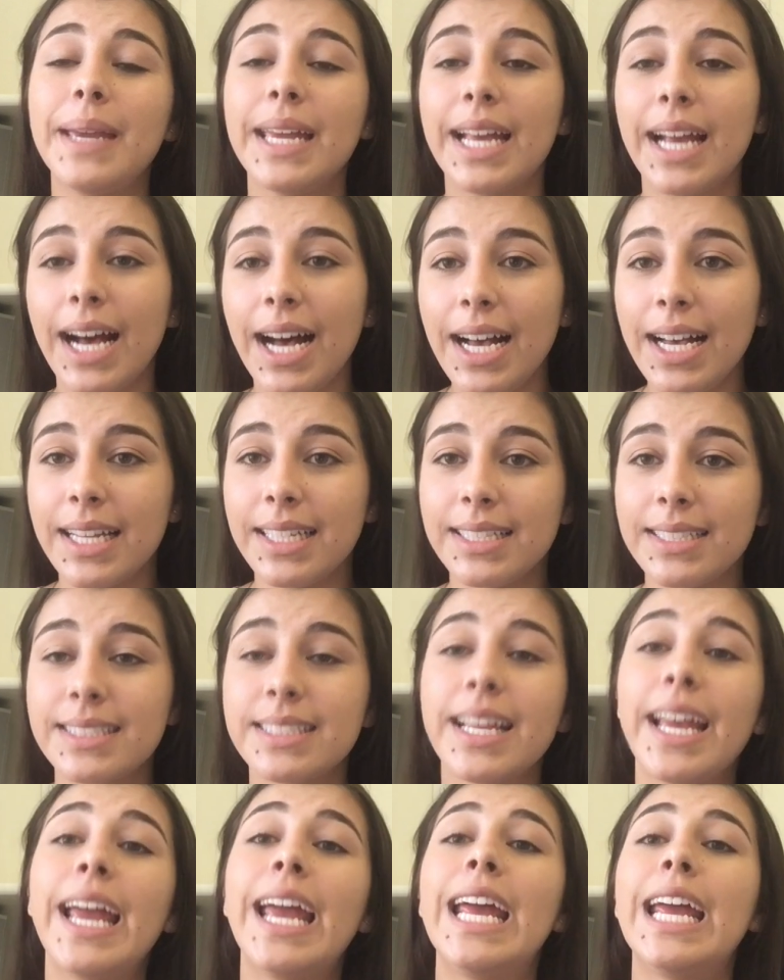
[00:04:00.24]

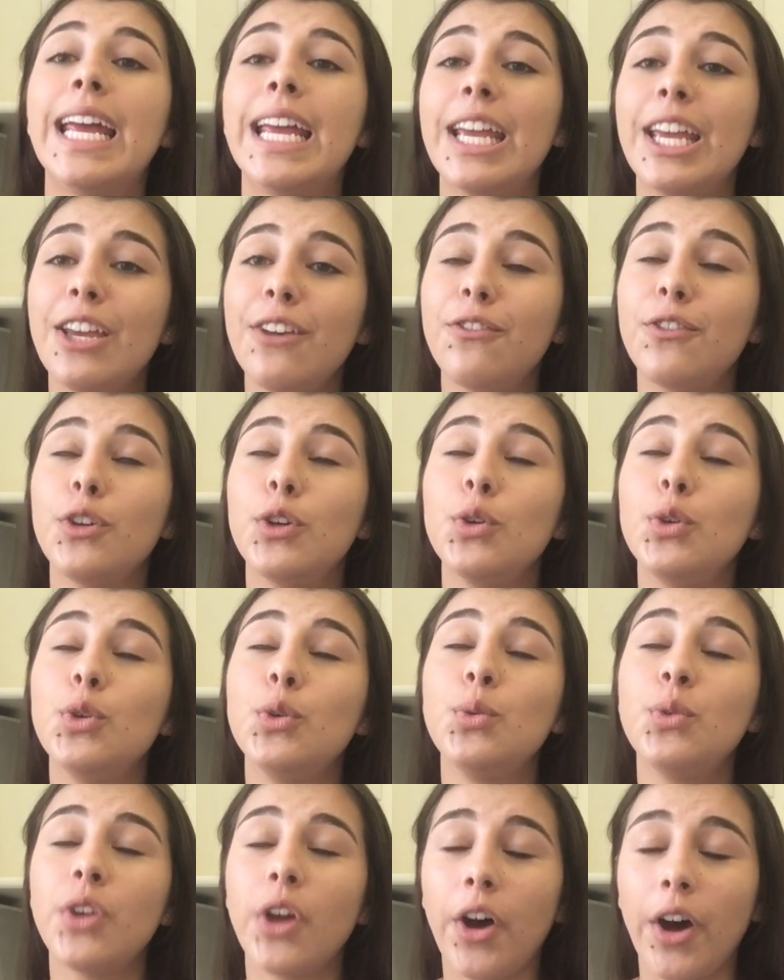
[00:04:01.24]
because if you
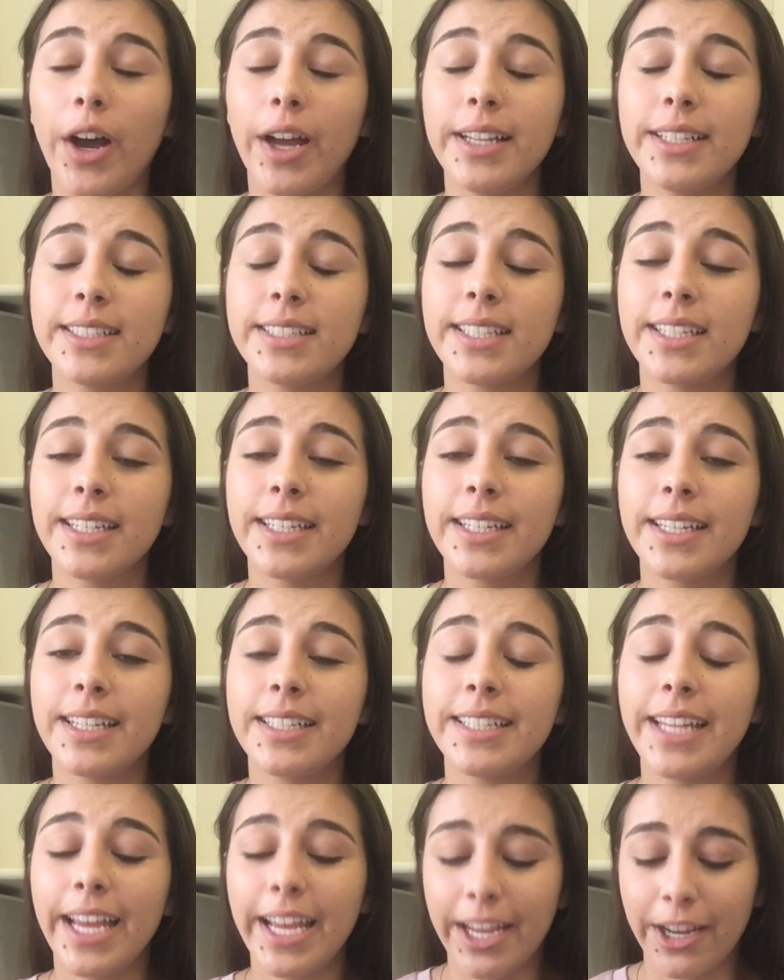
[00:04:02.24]
do not
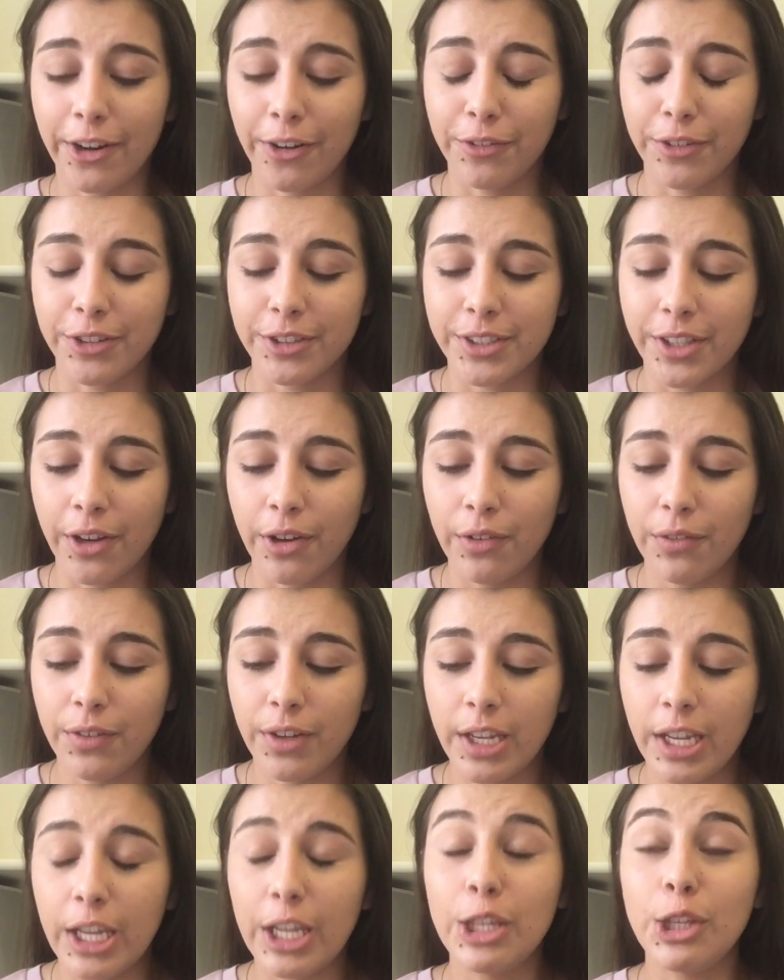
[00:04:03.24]
take care of yourself,
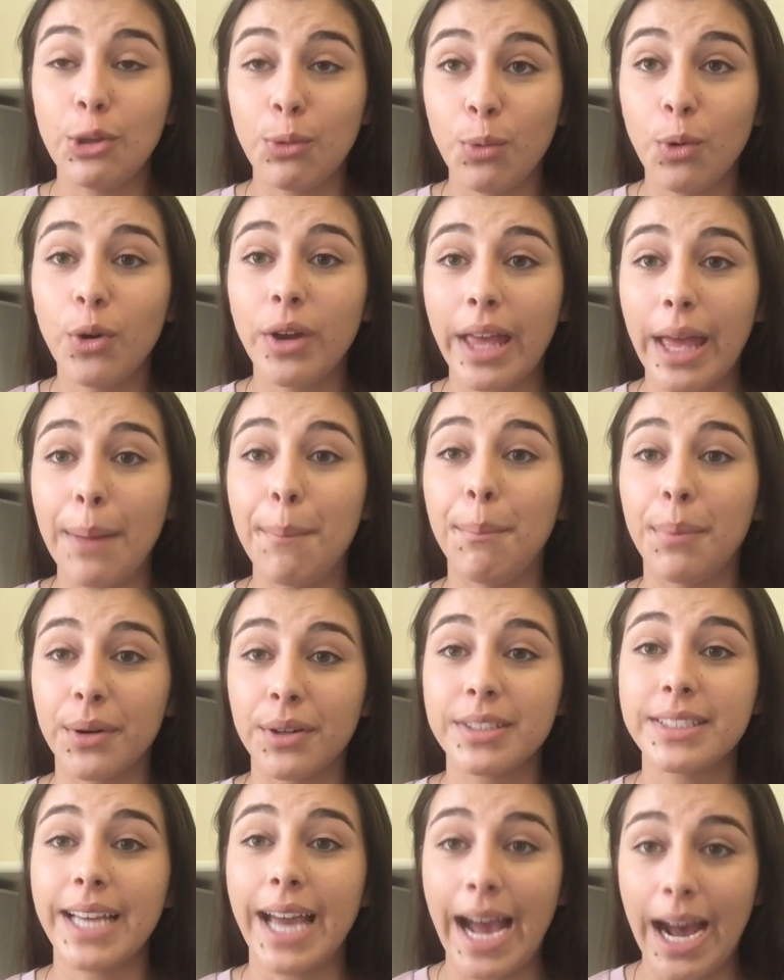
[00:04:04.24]
you will get
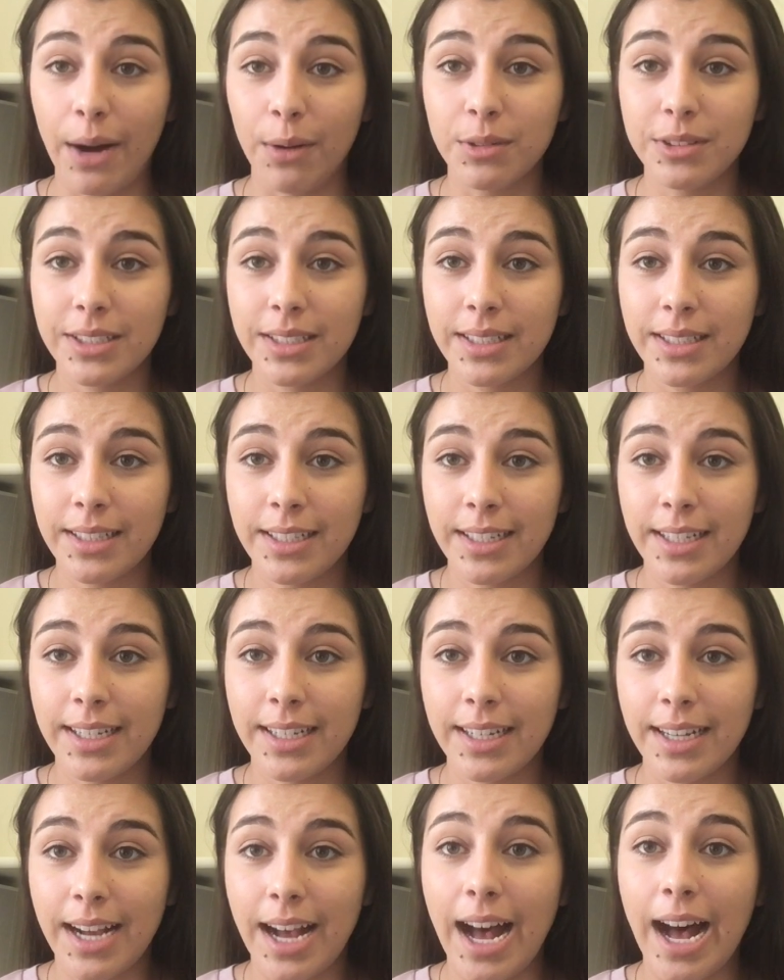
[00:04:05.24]
burnt out.
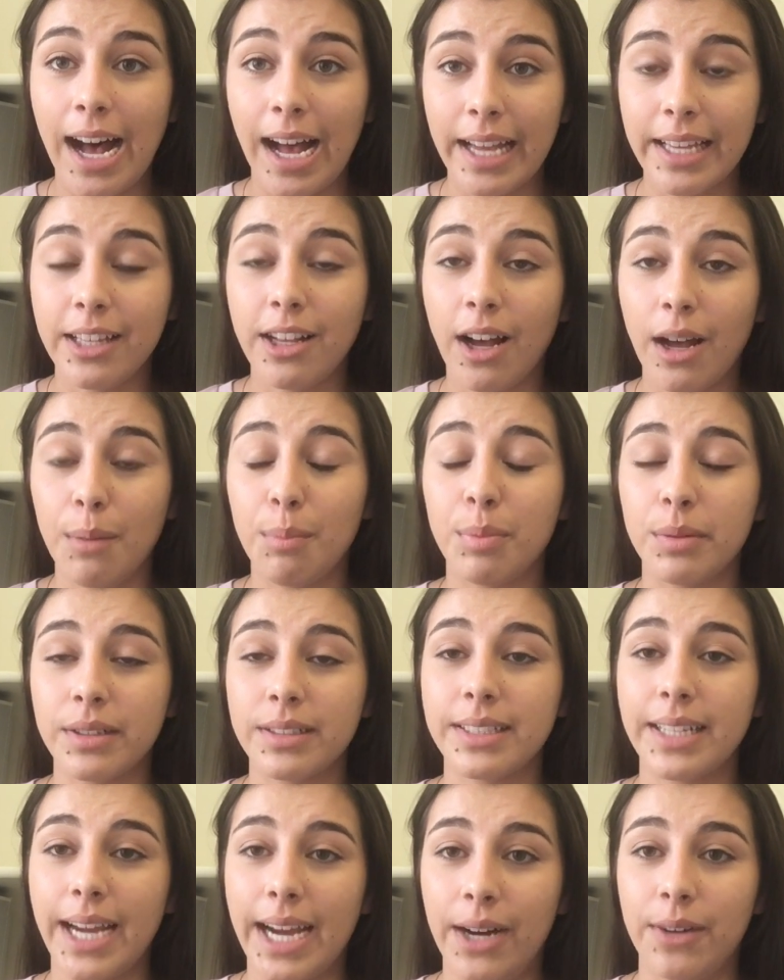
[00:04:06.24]
I got
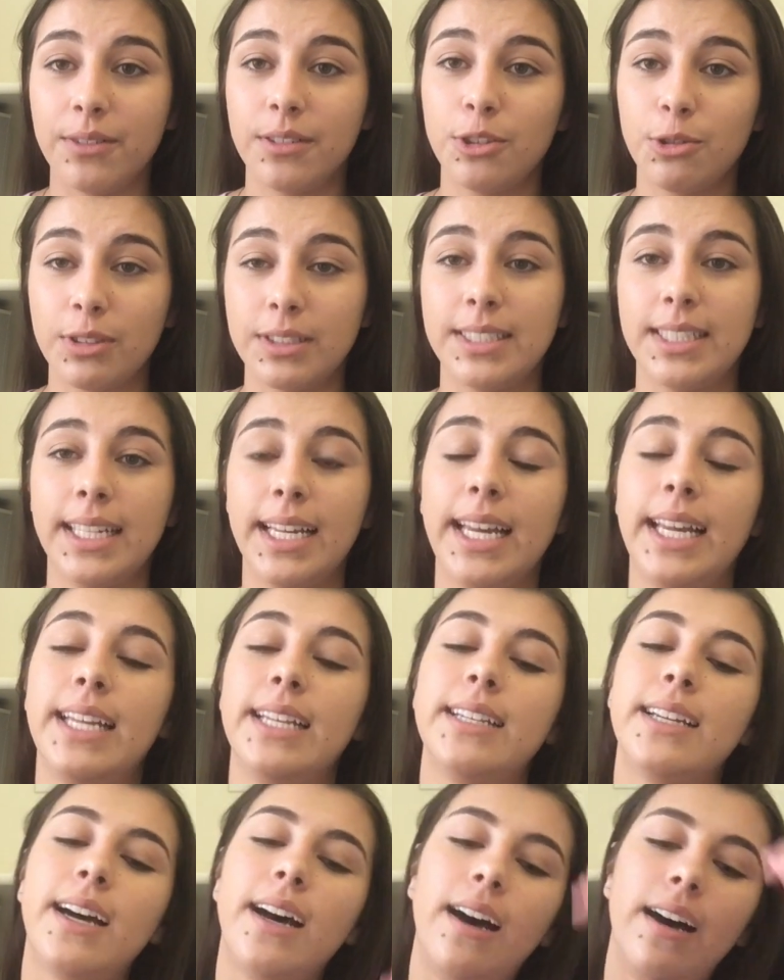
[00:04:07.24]
burnt out towards the
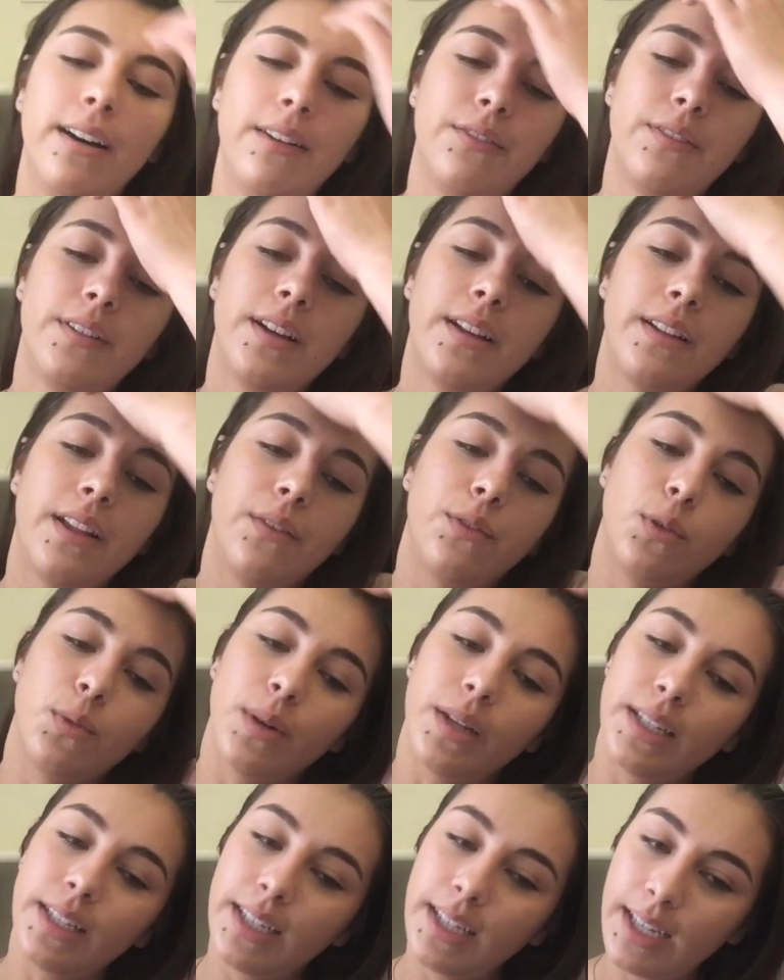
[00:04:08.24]
end of level
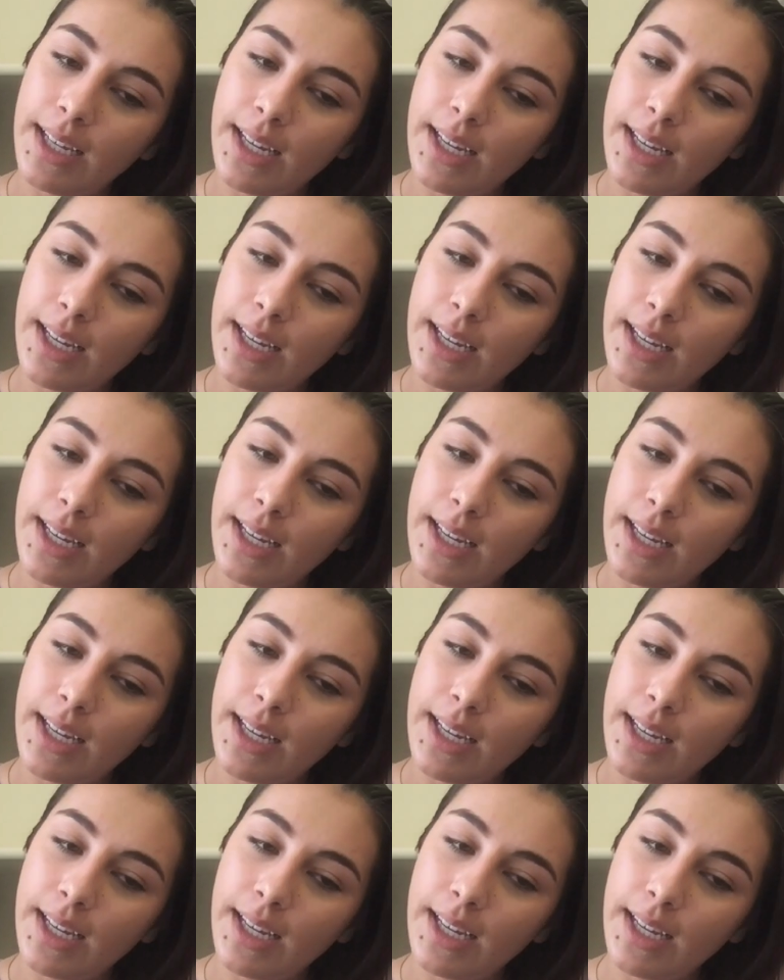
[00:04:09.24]
one.